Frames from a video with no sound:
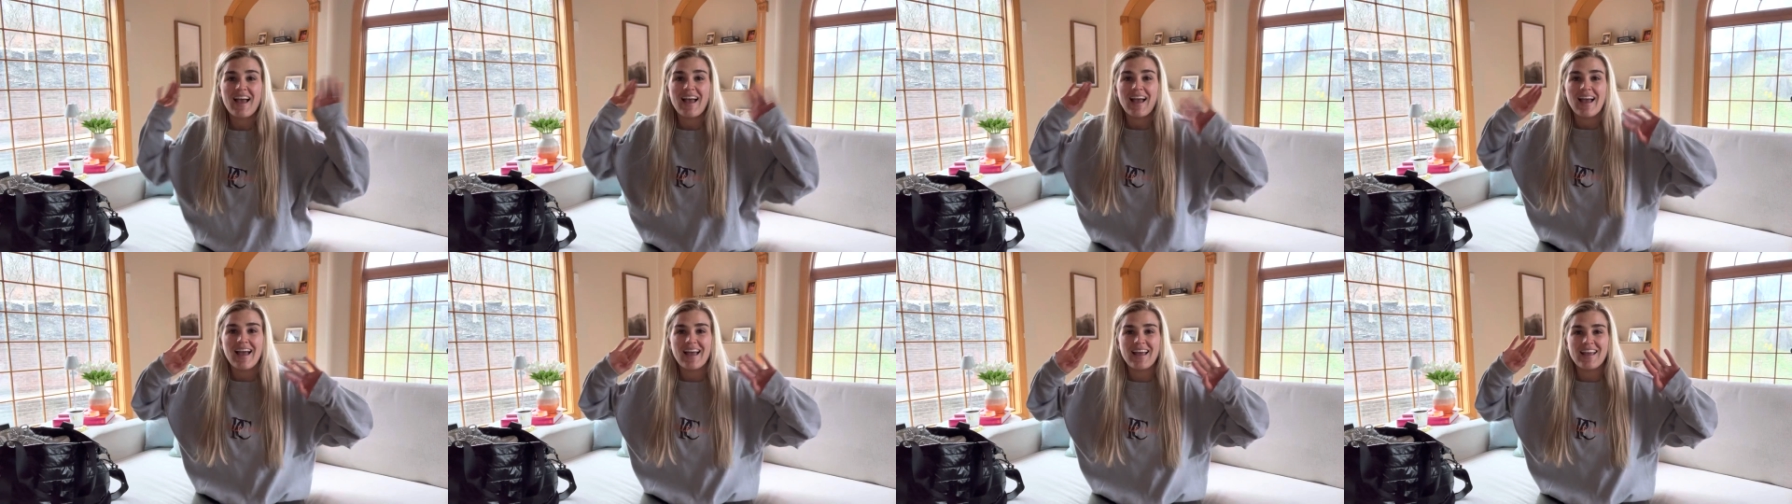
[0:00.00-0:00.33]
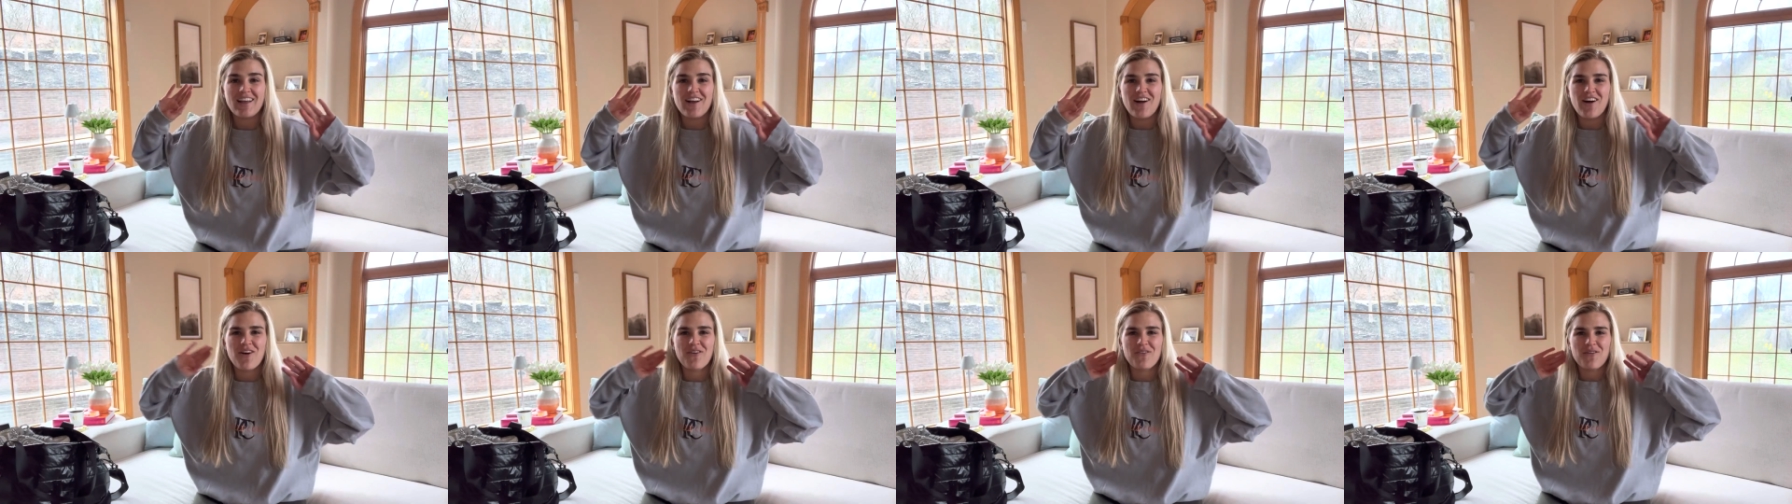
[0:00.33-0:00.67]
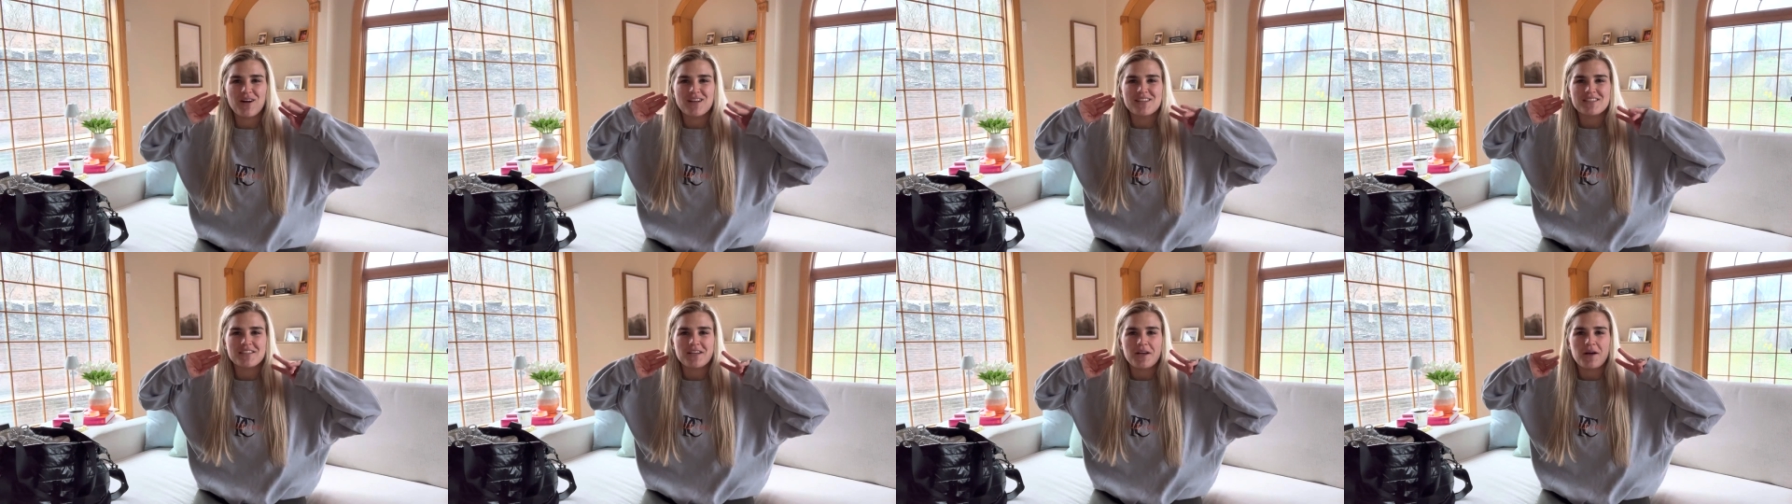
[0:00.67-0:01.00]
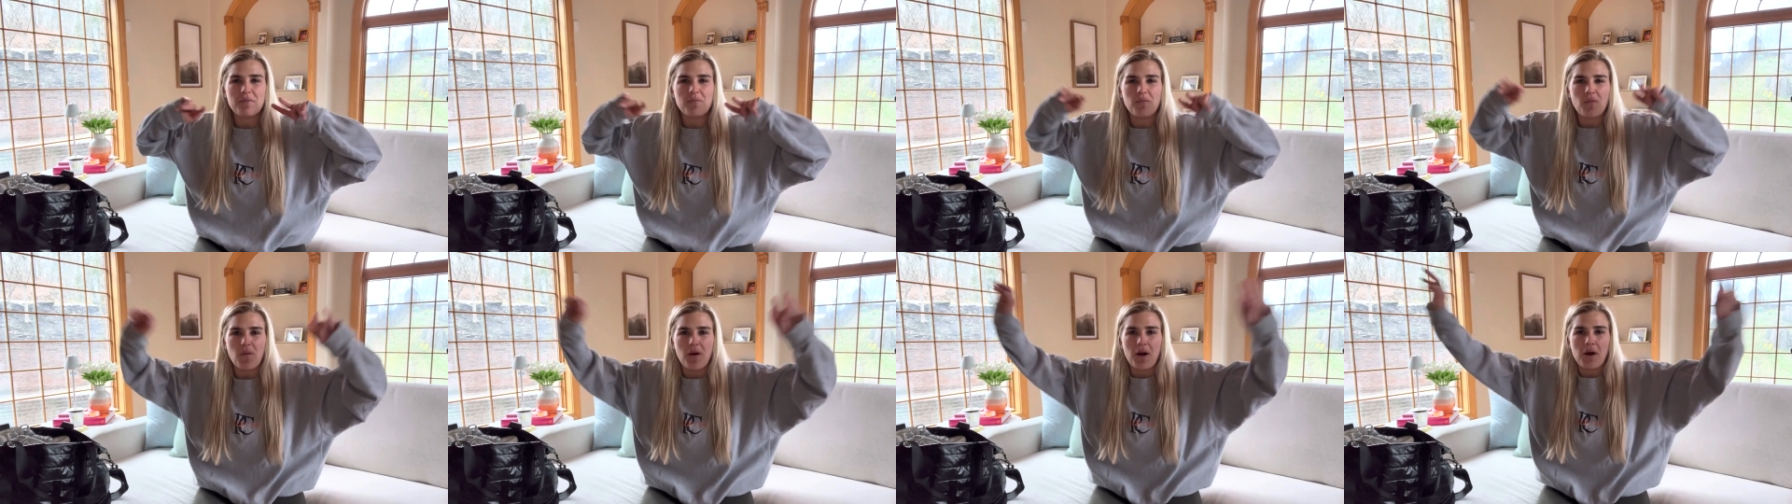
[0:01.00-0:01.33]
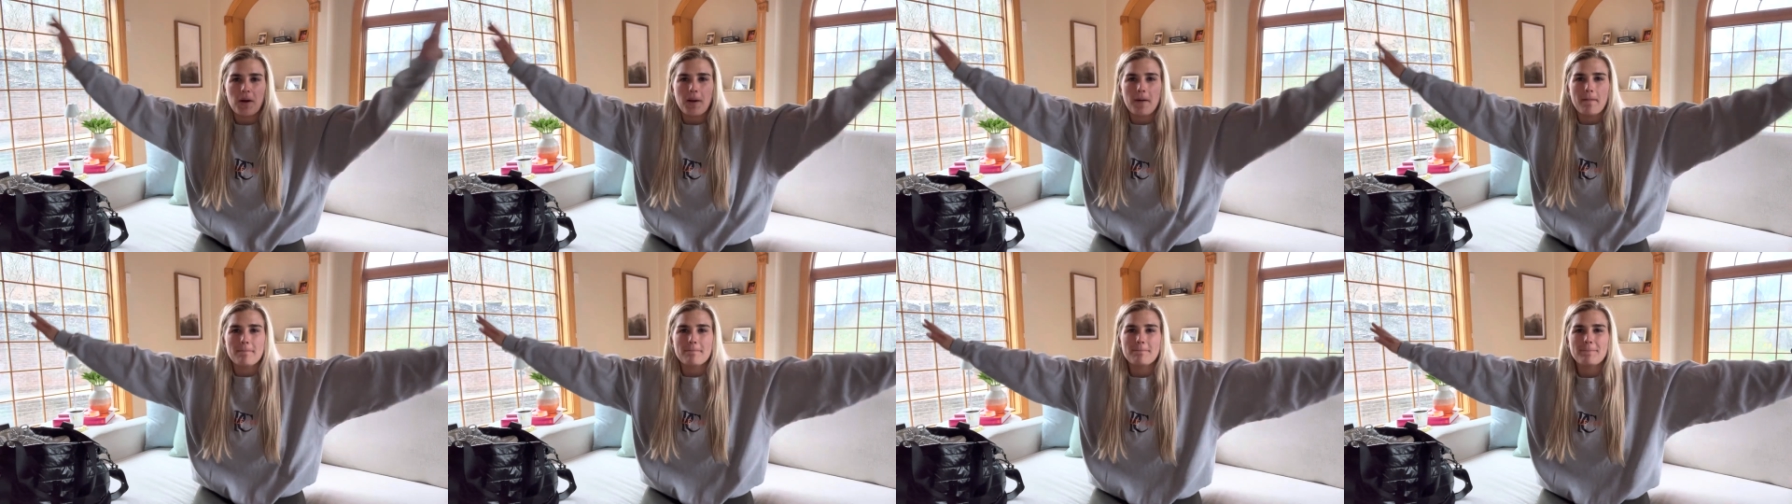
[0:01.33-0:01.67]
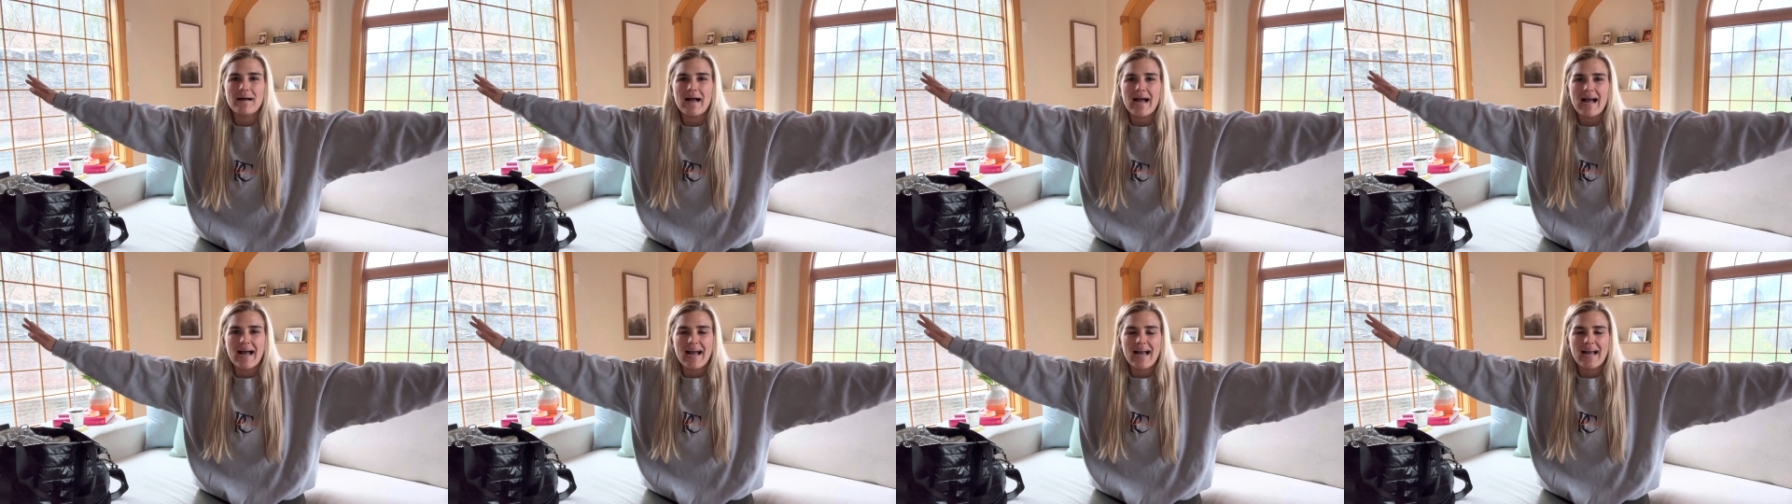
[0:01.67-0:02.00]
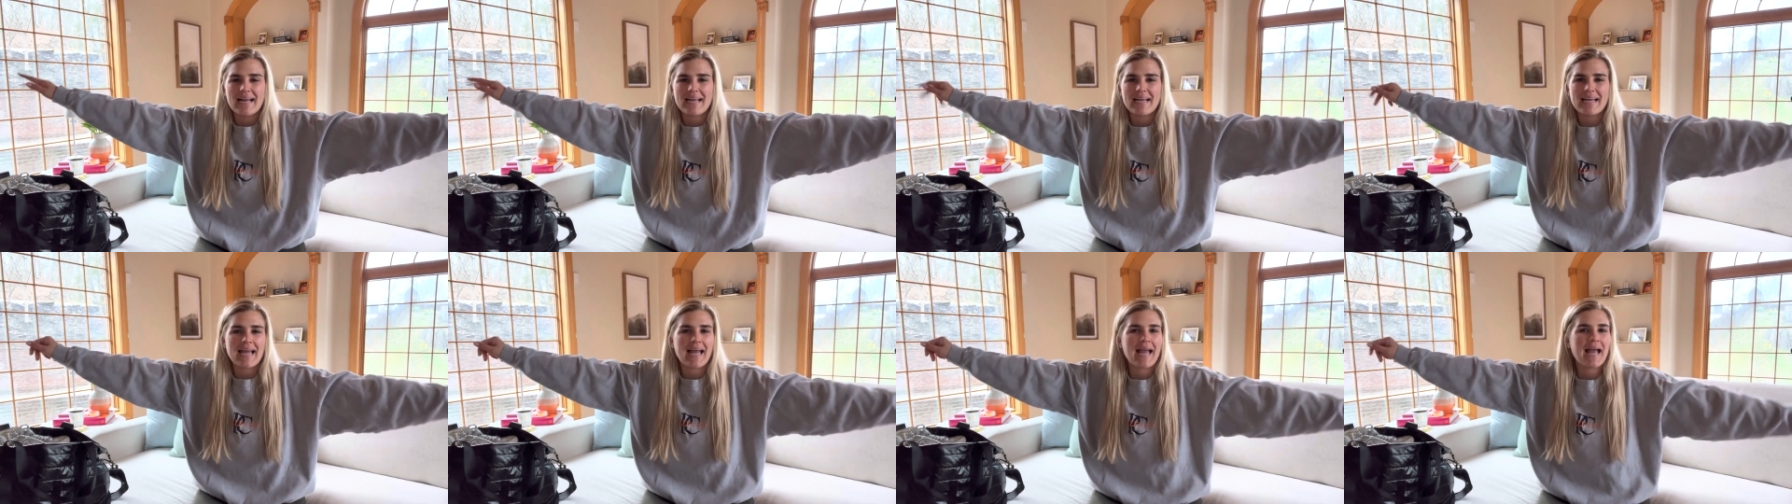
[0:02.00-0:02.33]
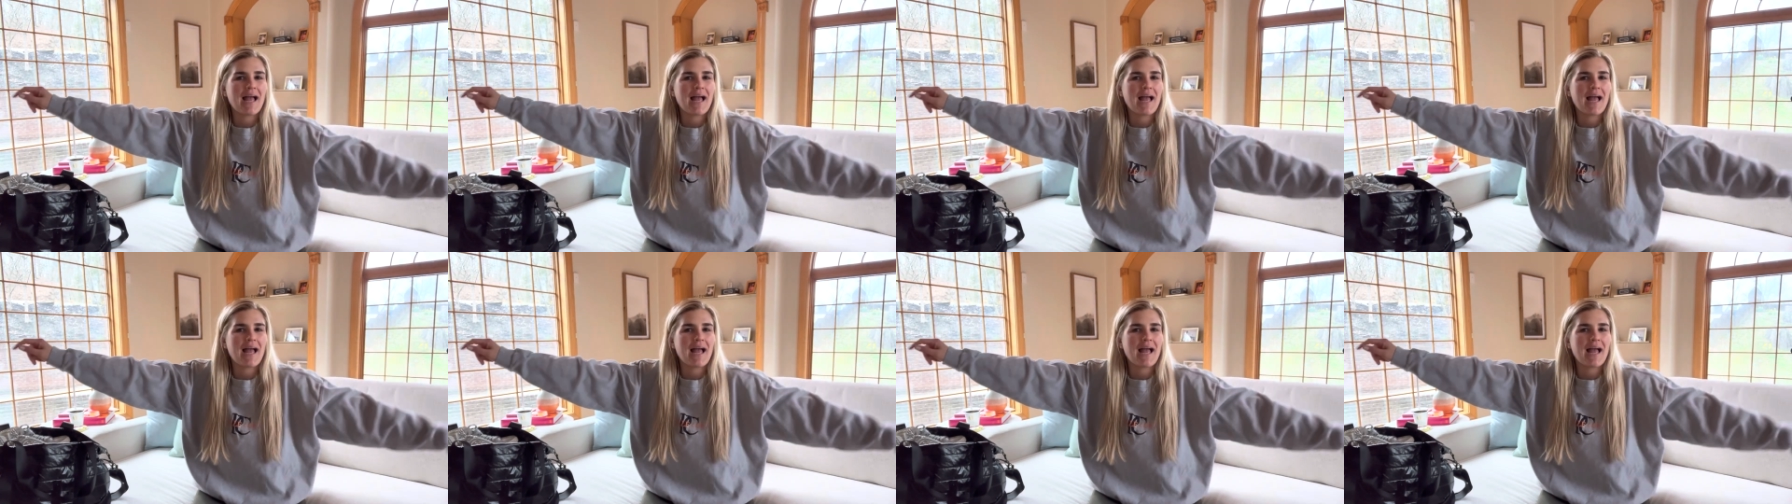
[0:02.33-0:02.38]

Hey y'all, what's up? Welcome back.